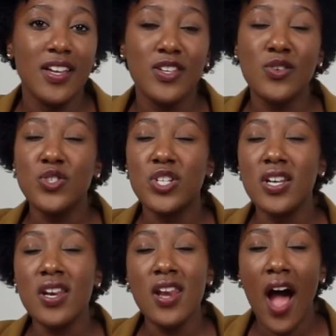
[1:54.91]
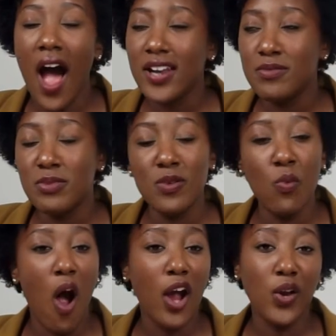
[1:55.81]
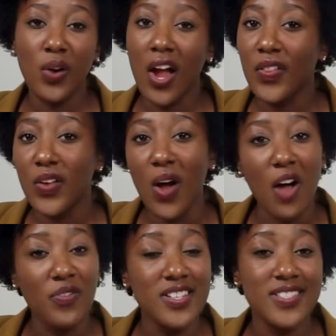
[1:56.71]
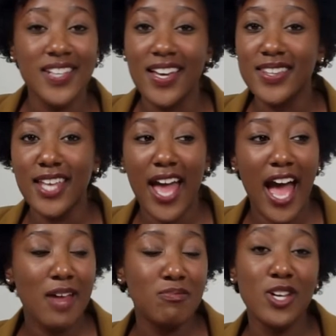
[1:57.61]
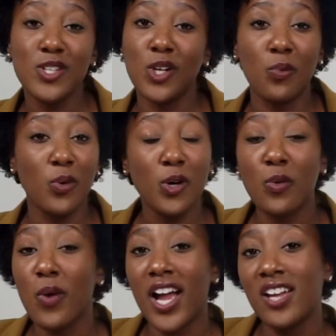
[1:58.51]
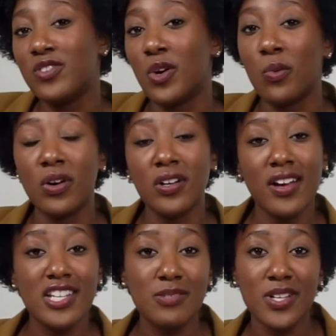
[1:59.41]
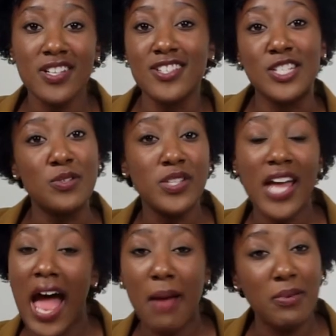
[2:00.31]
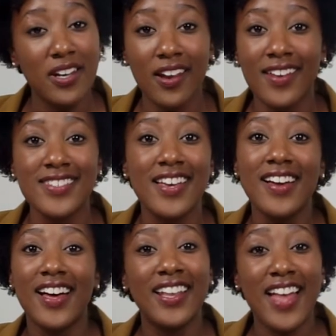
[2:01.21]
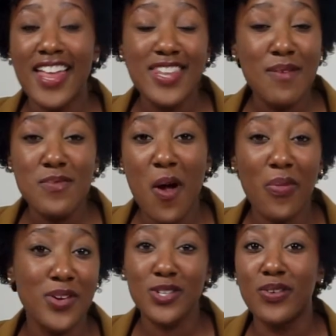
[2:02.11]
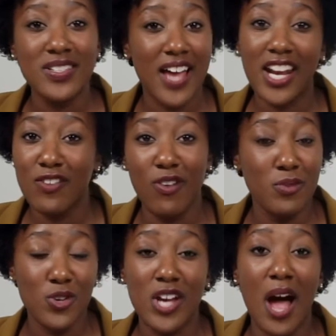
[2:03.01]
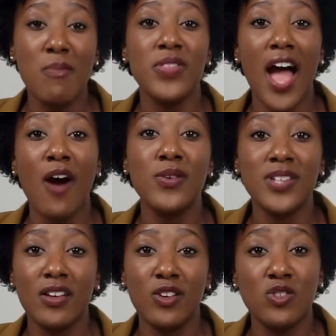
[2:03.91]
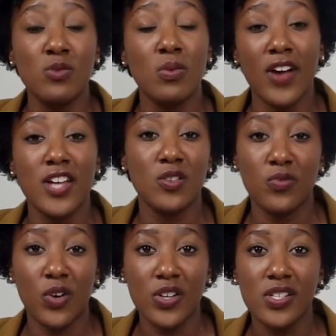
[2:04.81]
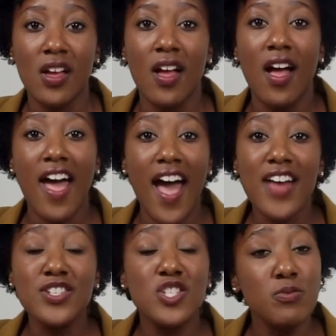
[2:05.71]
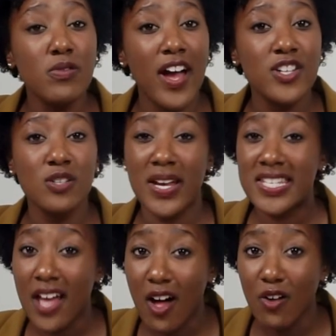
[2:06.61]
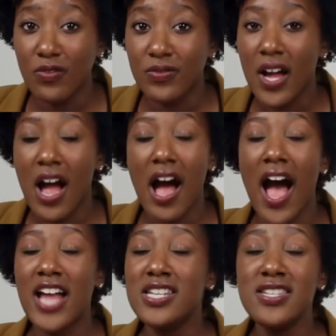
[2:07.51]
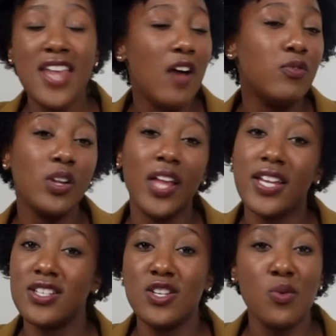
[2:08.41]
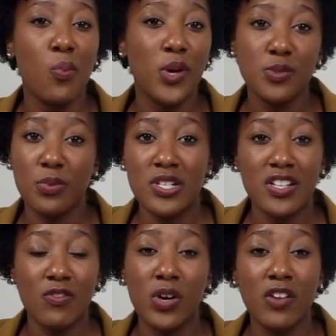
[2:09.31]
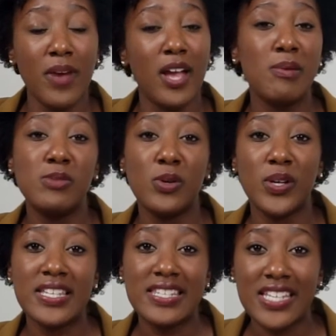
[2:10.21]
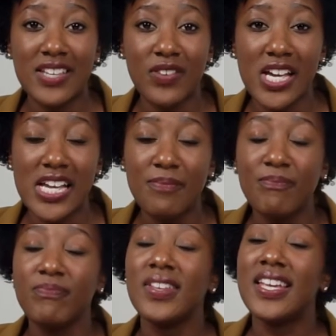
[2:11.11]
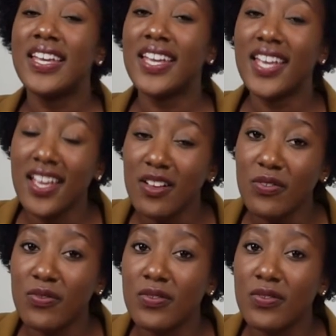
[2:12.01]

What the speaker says: You should not be walking around the office telling the admin, your work wife, your work husband, doing the happy dance, letting them know you're resigning from your job without telling your supervisor first. As a supervisor myself, I never like to hear whispers of one of my employees leaving if